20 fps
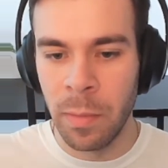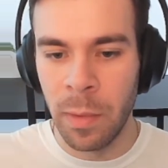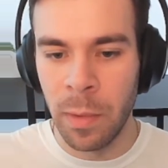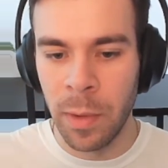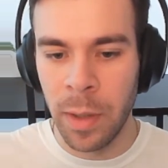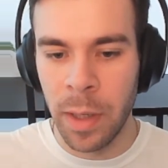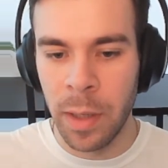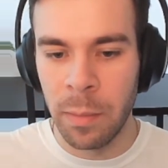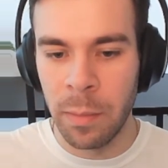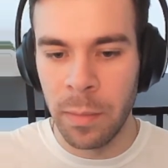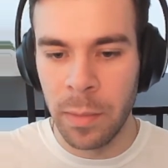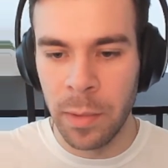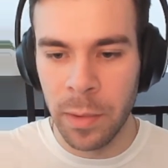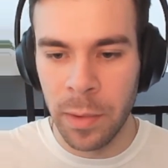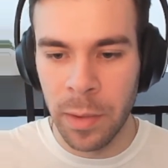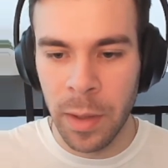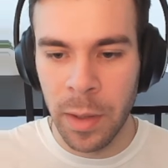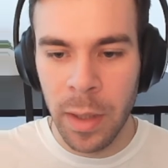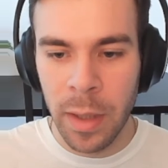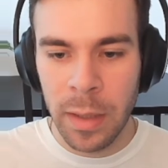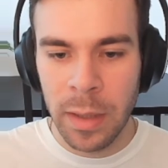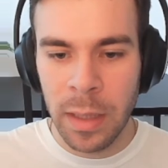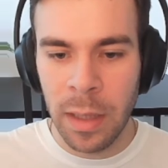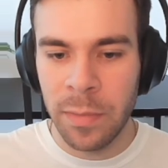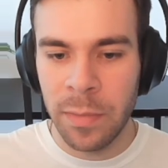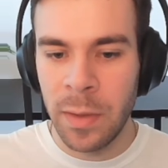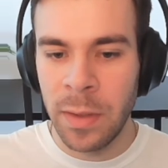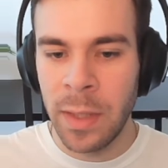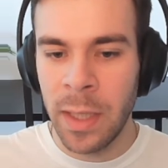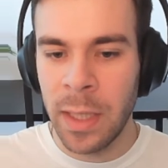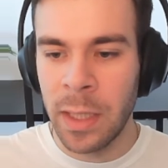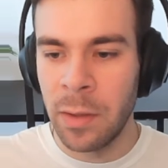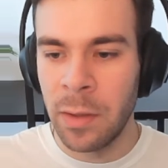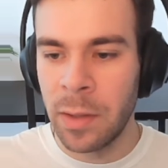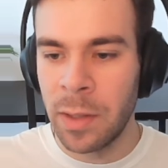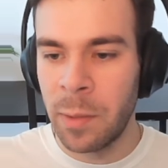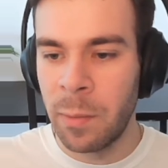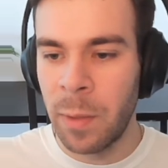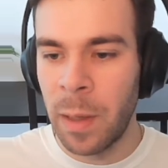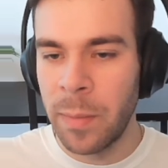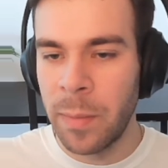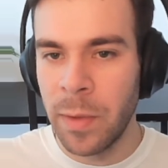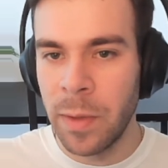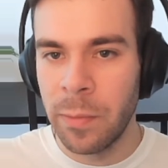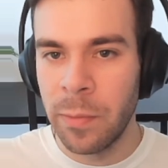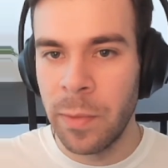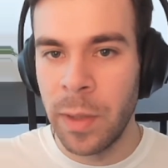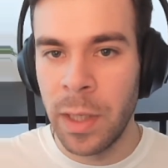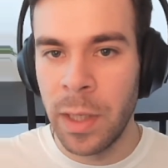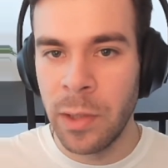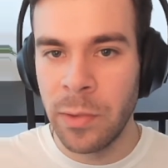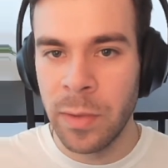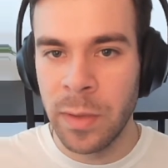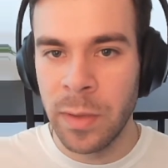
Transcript: and more. Definitely take a look at the website. Really interesting